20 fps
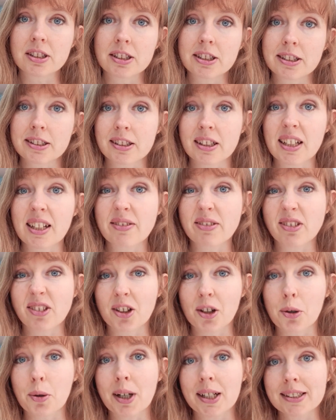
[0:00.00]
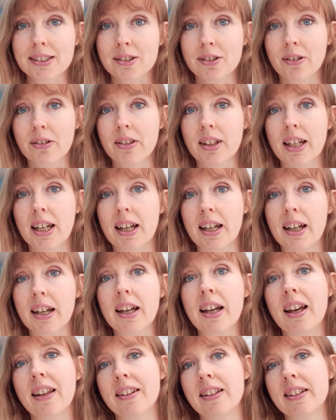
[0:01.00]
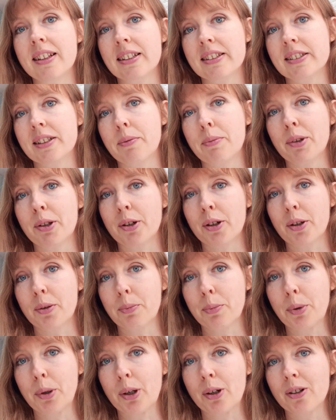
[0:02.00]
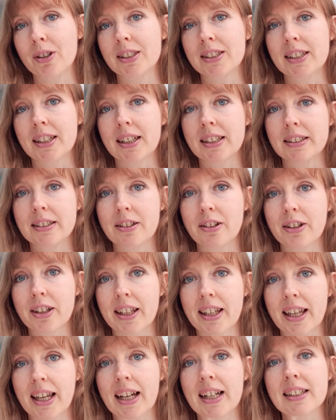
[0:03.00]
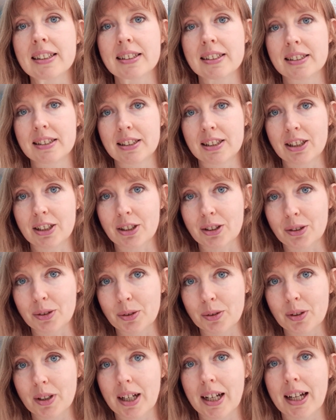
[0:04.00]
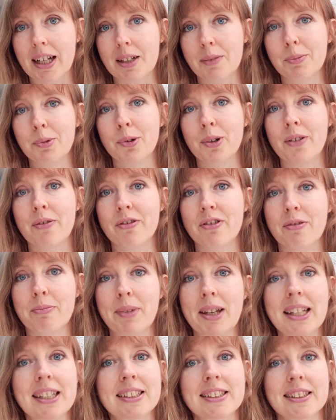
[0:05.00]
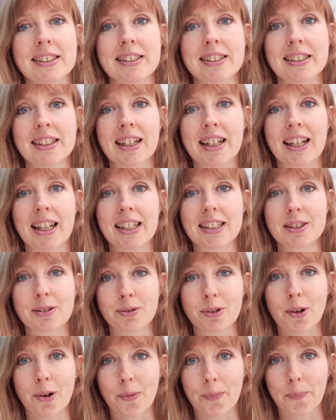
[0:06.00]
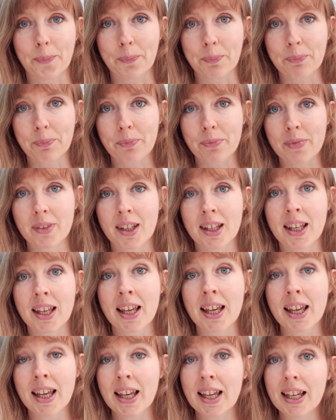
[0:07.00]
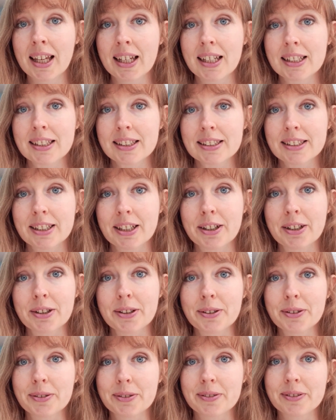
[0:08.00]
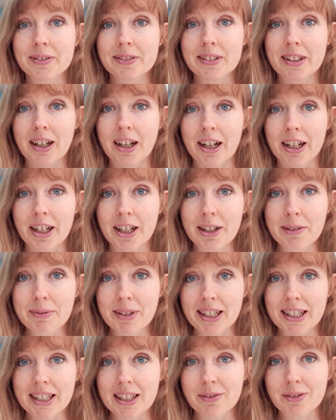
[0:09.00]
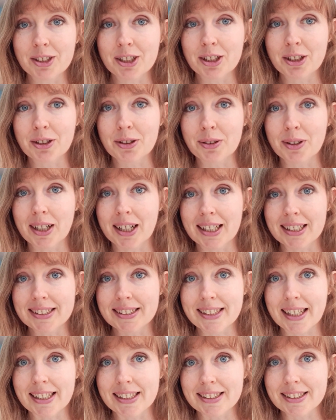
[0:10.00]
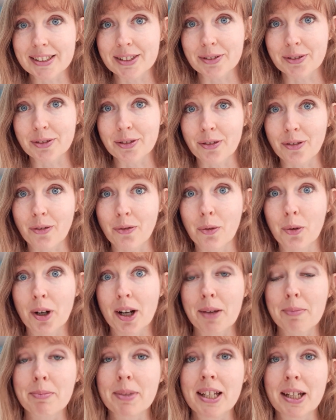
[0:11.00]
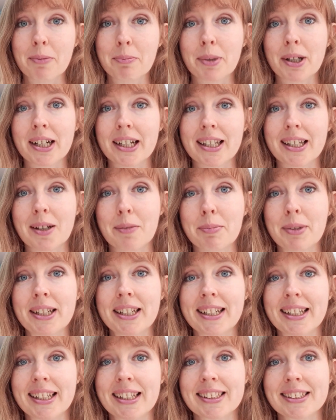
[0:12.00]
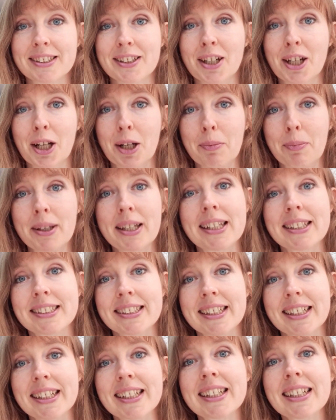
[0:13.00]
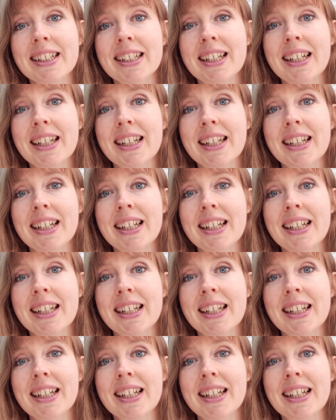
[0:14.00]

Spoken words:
just leave a request on there, and then that's something I can prioritize looking at to add more information later on. So I hope that gives you a sense of what I mean by a beading encyclopedia.